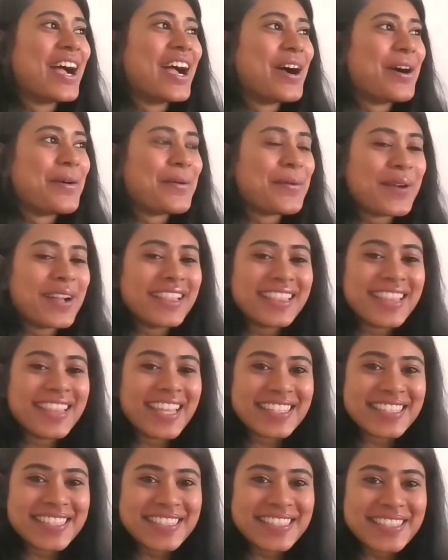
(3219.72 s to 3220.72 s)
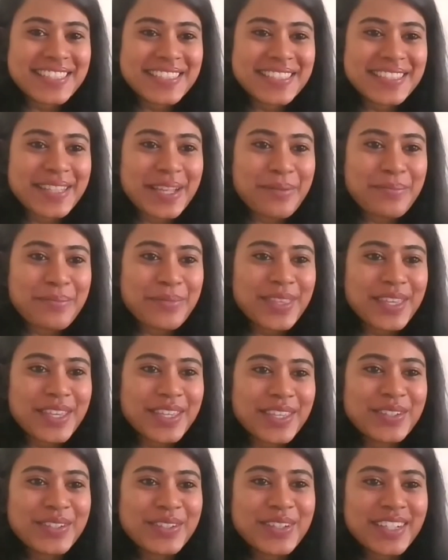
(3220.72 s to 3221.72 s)
Well, that's
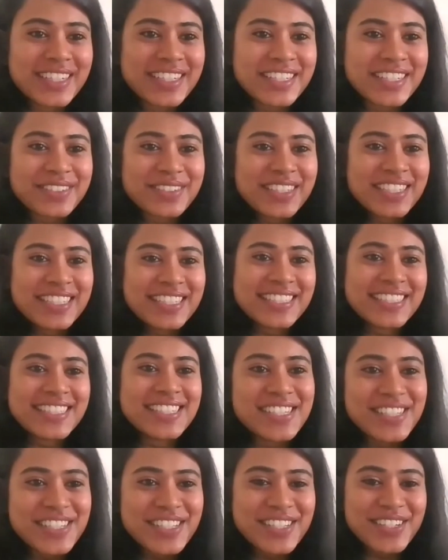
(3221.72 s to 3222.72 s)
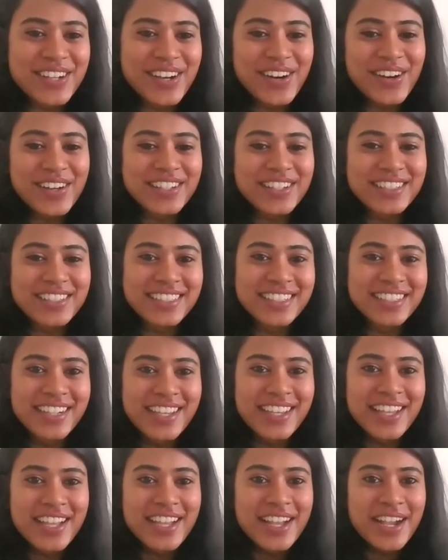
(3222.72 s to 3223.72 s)
something you got to research on.
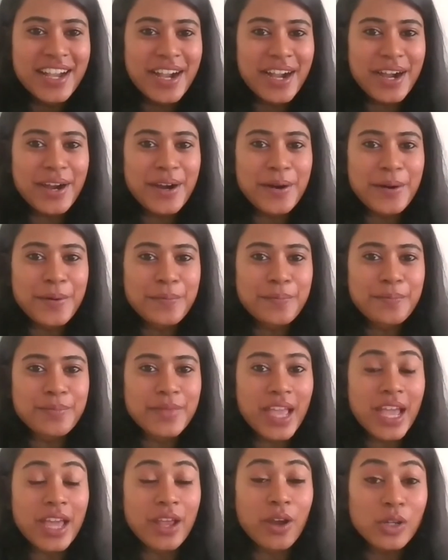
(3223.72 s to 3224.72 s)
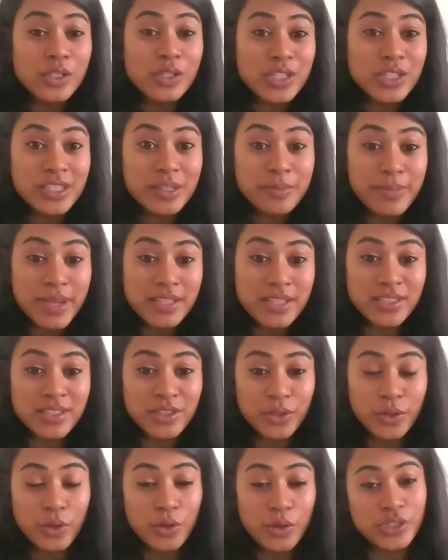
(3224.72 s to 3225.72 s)
And also depends on
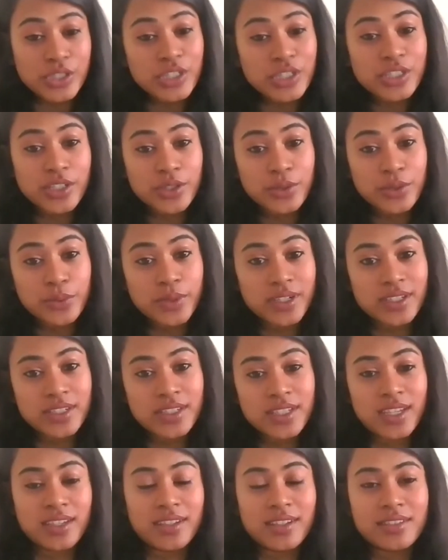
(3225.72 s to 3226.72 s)
the courses that you want to take.